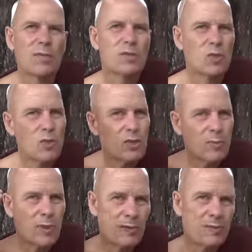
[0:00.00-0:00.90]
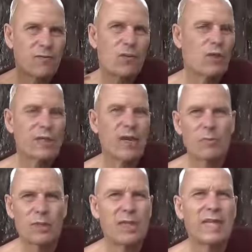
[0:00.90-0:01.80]
So the blood was flowing down,
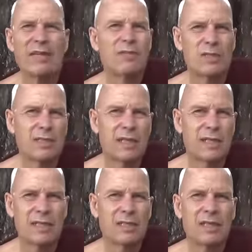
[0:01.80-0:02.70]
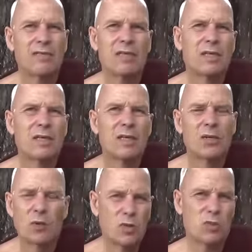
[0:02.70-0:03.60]
but they even they didn't even
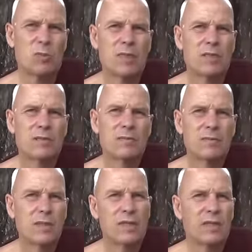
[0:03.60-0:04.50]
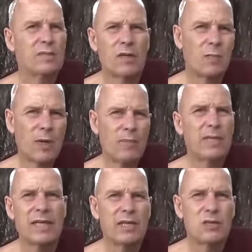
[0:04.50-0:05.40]
notice me. They didn't want to pay
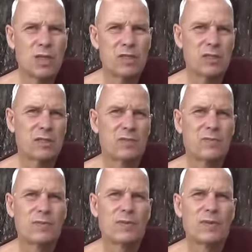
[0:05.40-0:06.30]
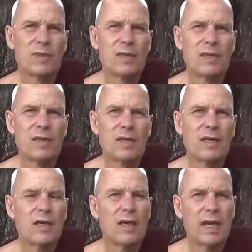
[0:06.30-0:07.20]
me any attention.
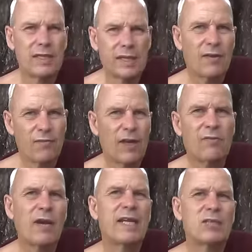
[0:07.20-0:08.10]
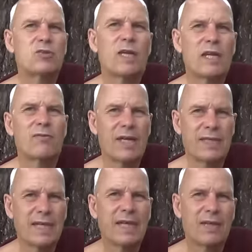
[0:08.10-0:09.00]
Uh, and then I fell right into hell right
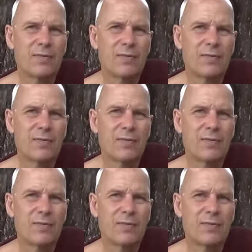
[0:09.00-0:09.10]
there."